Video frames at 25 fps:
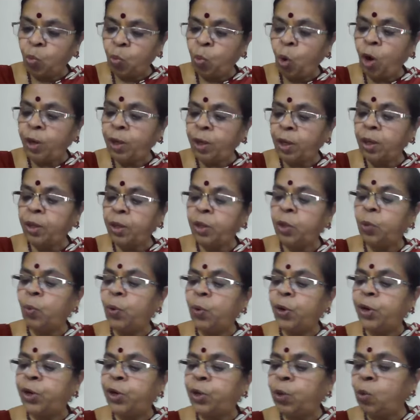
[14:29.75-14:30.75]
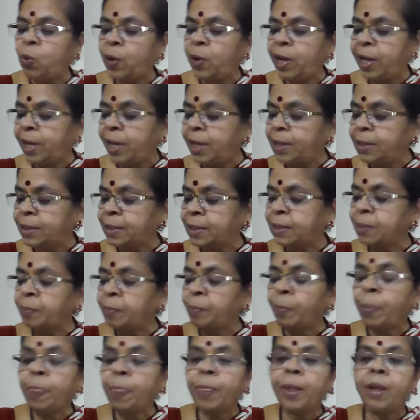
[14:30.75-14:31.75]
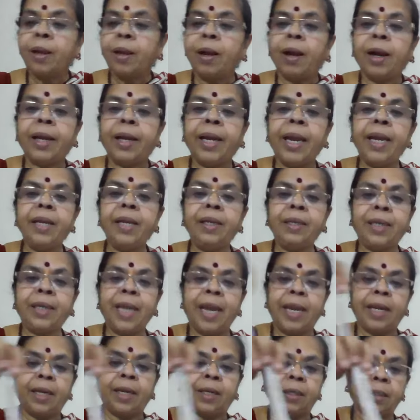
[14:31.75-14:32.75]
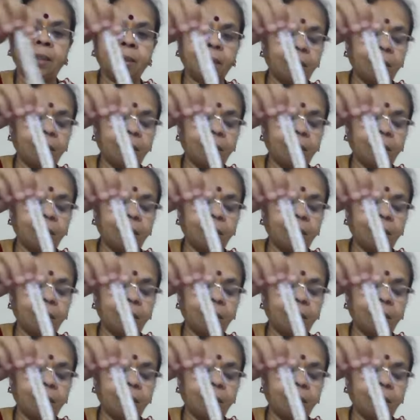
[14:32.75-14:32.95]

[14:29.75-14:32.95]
what you would do is, again, take